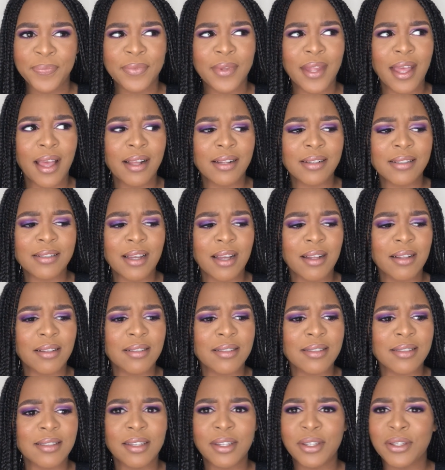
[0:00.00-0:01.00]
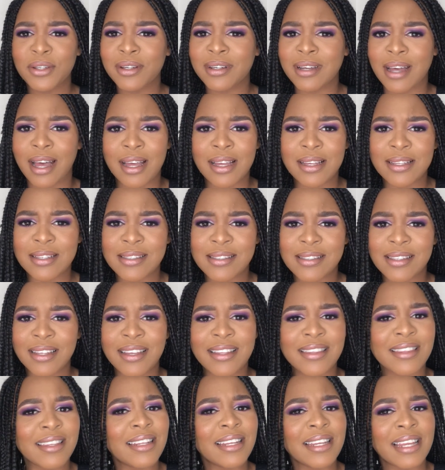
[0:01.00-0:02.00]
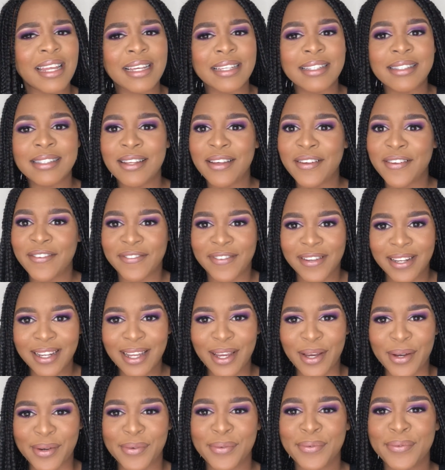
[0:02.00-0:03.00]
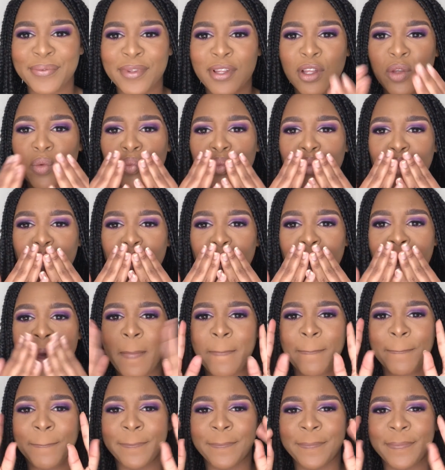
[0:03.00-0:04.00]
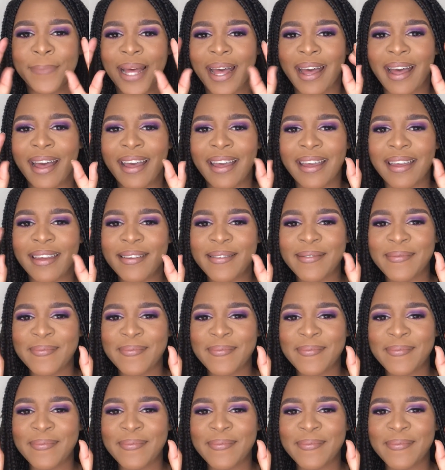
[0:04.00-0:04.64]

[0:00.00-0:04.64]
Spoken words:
And I'll see you guys in the next video. Bye.